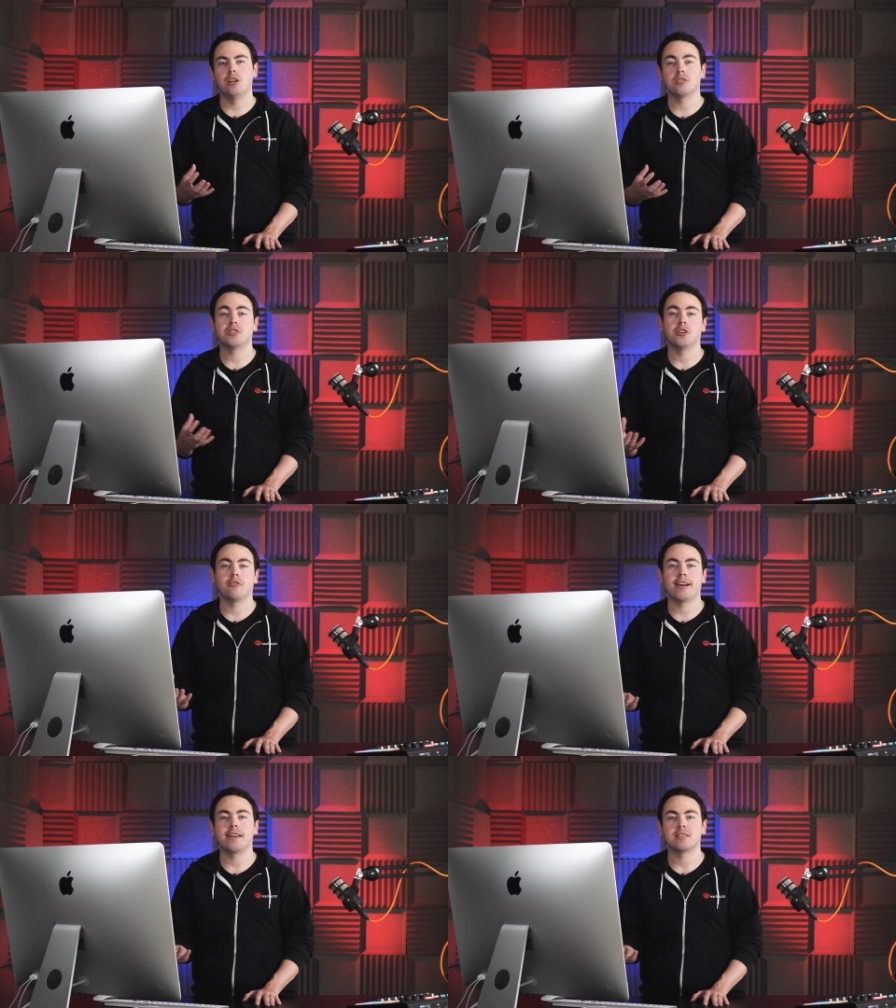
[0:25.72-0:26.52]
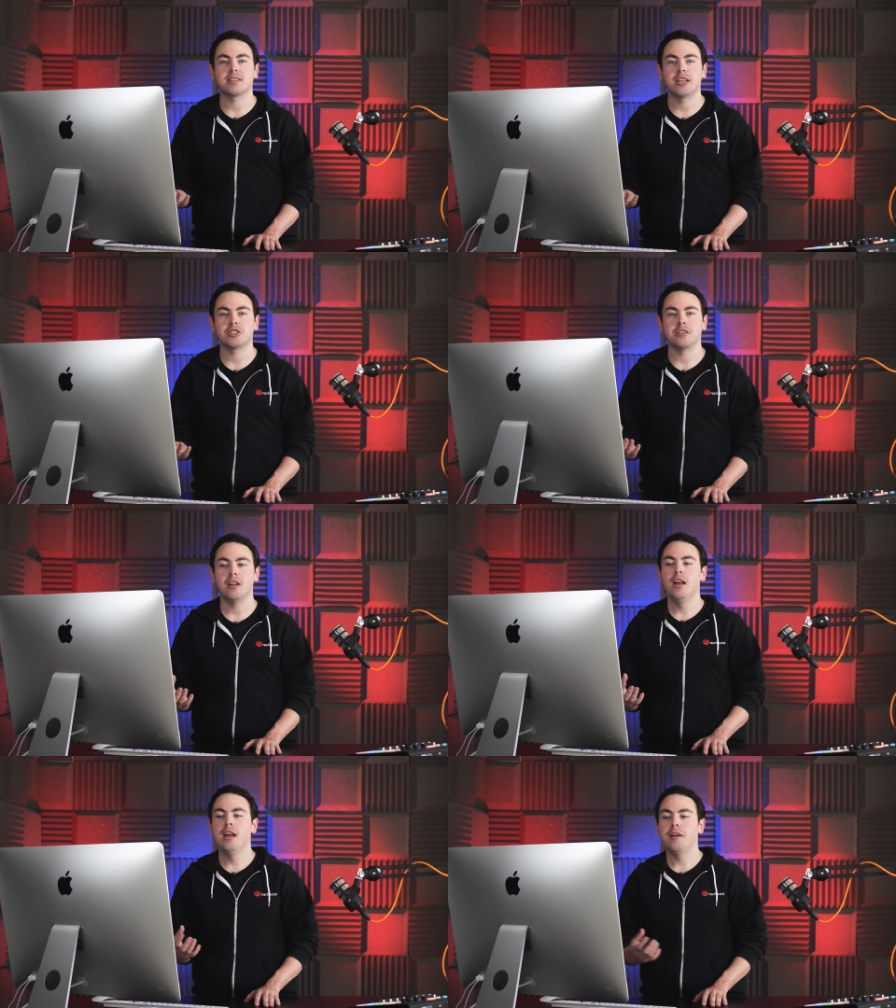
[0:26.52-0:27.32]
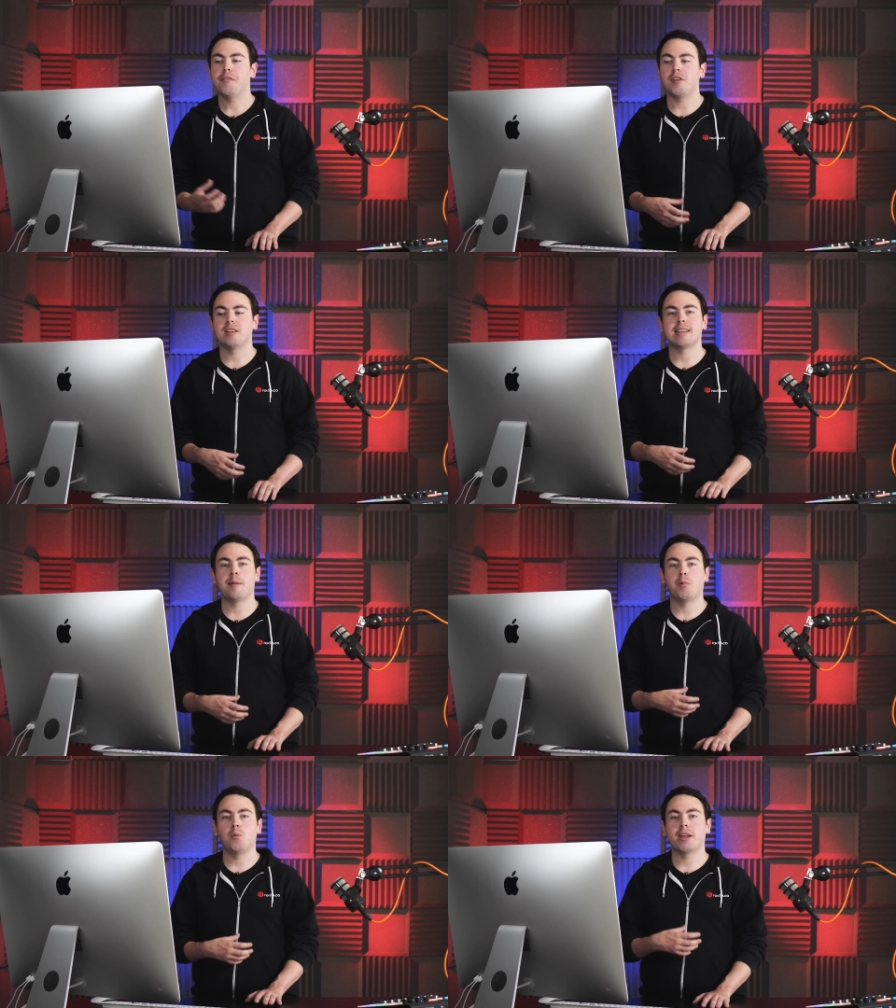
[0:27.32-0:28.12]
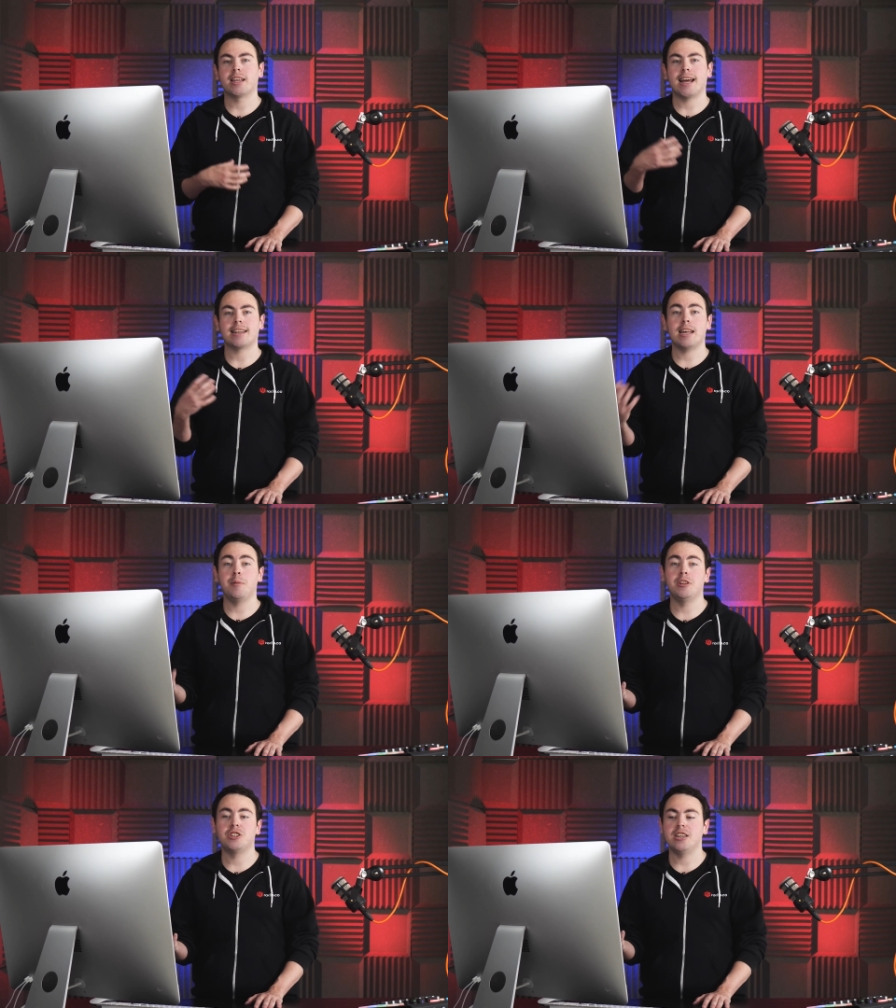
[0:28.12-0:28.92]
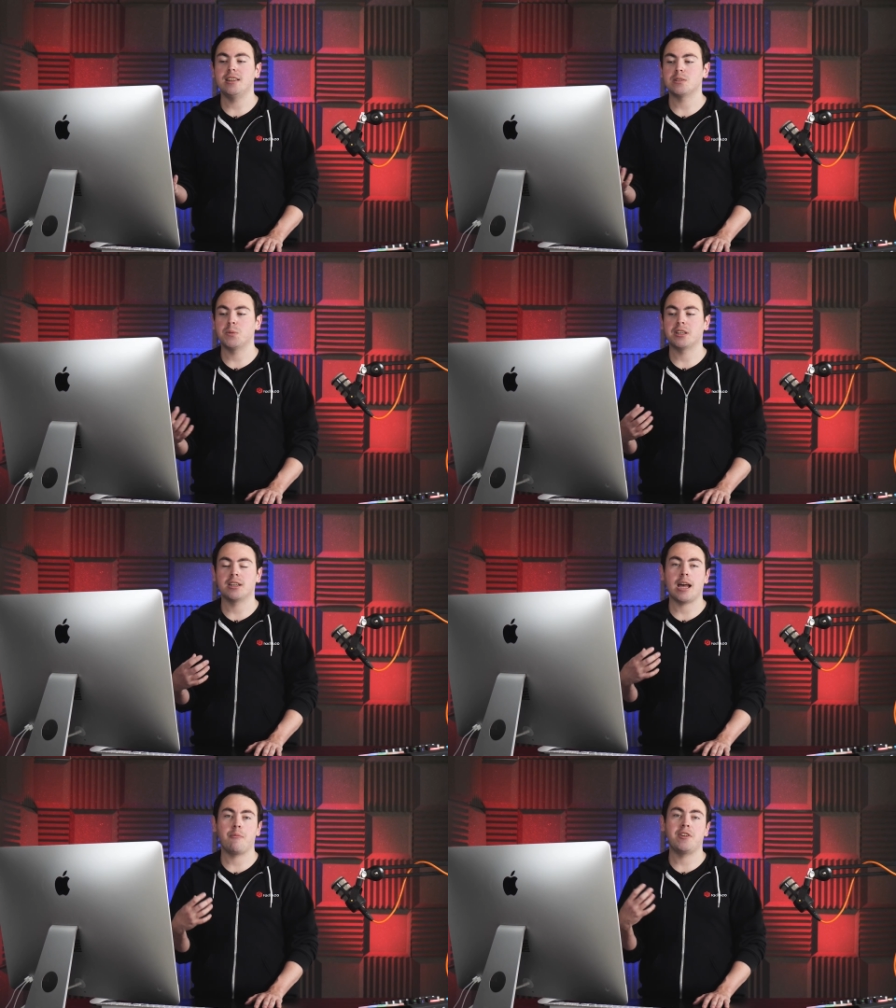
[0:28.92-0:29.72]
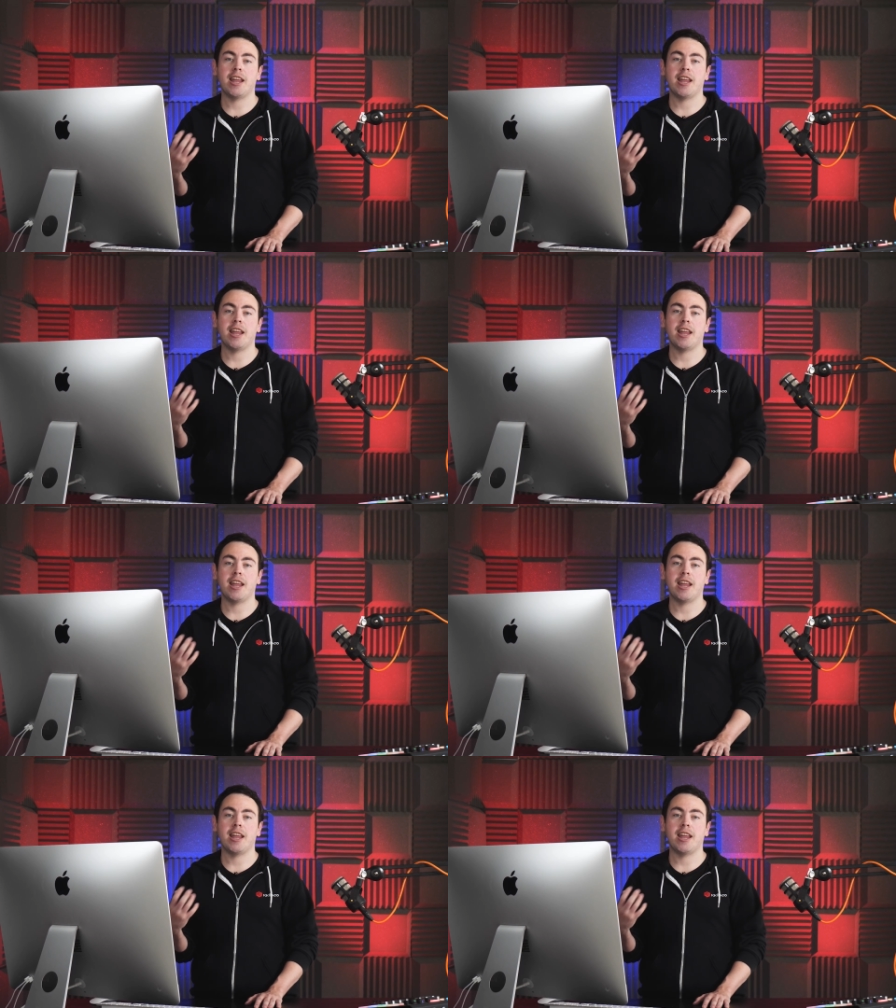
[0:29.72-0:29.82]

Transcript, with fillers: look to your radio station. For example, we can add images, we can add